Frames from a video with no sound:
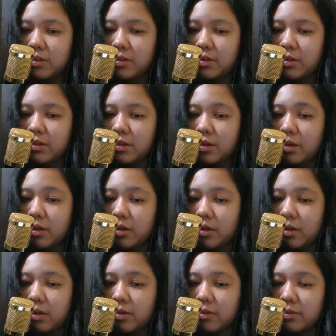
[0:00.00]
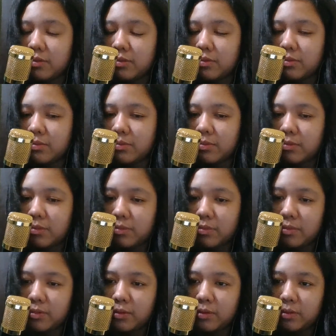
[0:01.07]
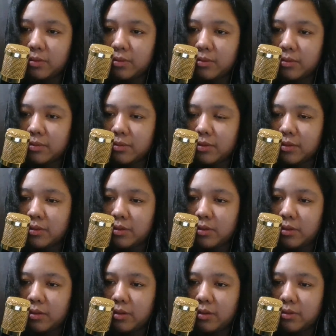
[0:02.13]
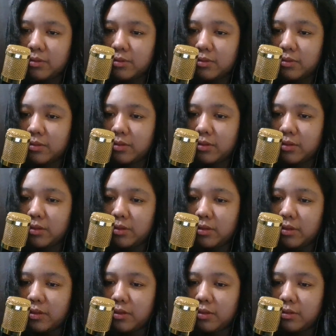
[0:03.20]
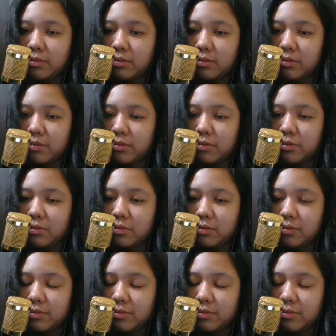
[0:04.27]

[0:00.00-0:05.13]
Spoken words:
Nobody speaks.